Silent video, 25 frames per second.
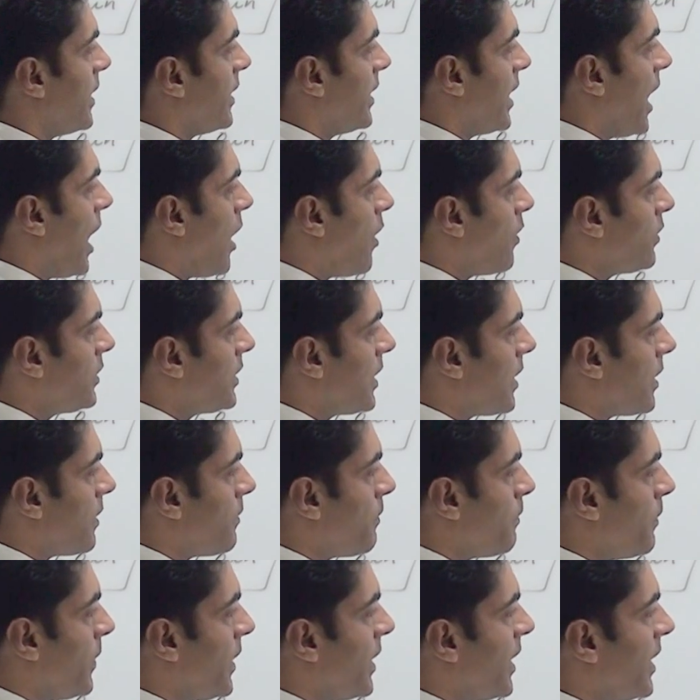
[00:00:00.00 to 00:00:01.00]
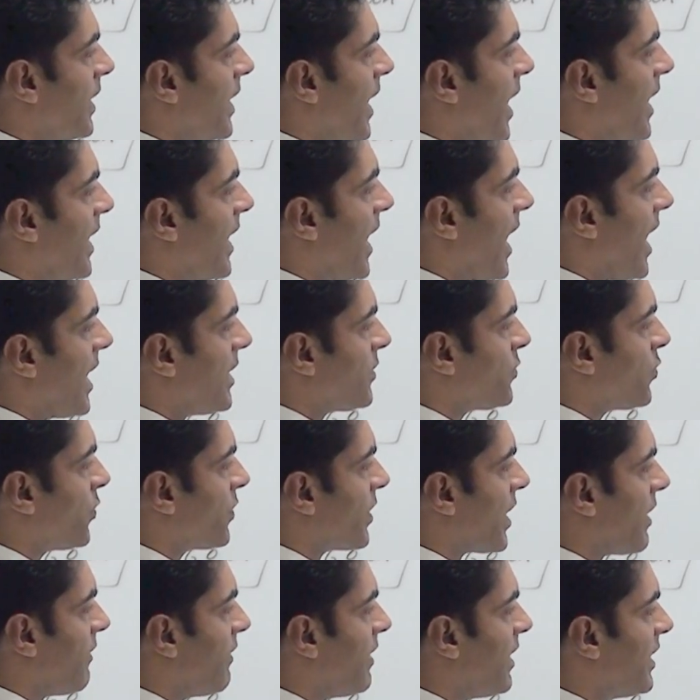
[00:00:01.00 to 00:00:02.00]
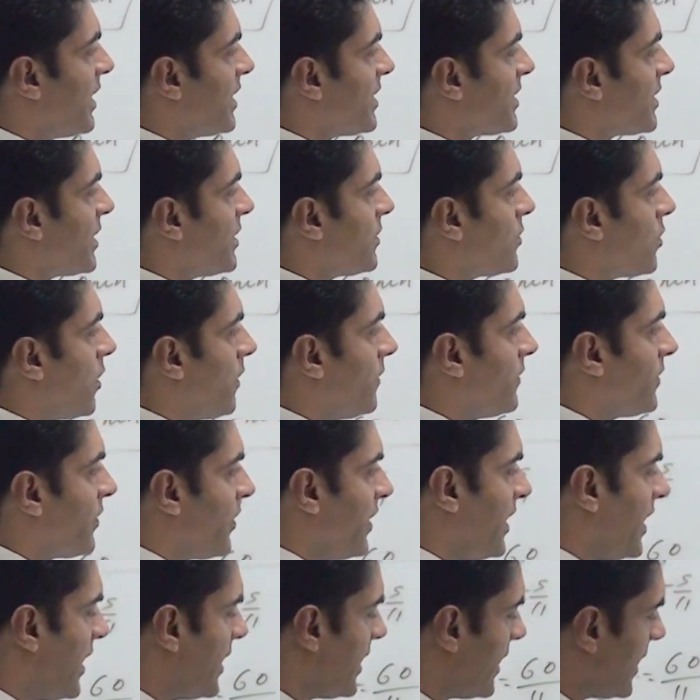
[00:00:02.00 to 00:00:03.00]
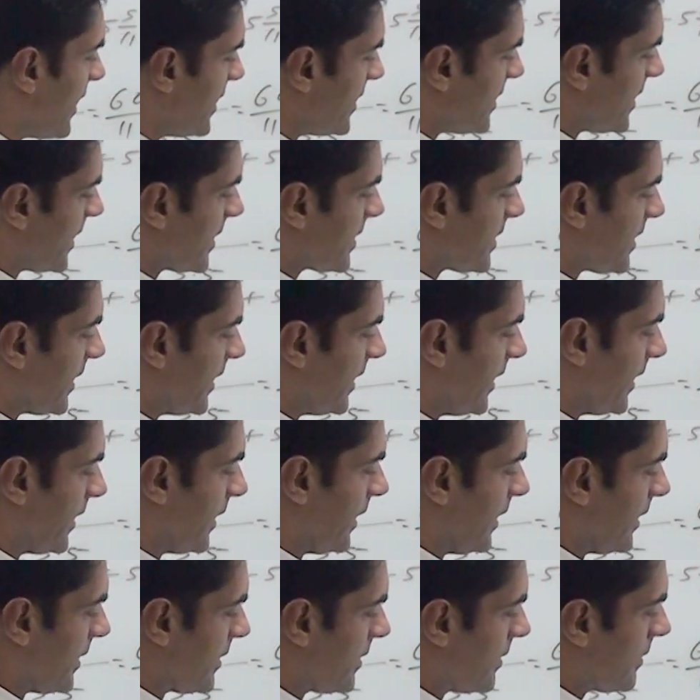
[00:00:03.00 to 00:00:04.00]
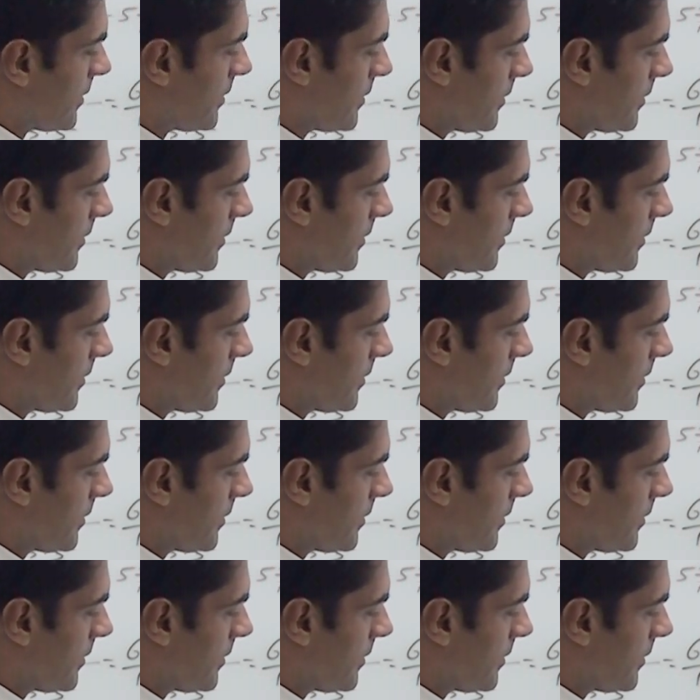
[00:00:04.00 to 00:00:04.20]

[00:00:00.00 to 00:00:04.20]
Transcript: Now the minute hand has to travel a distance of 360 degrees,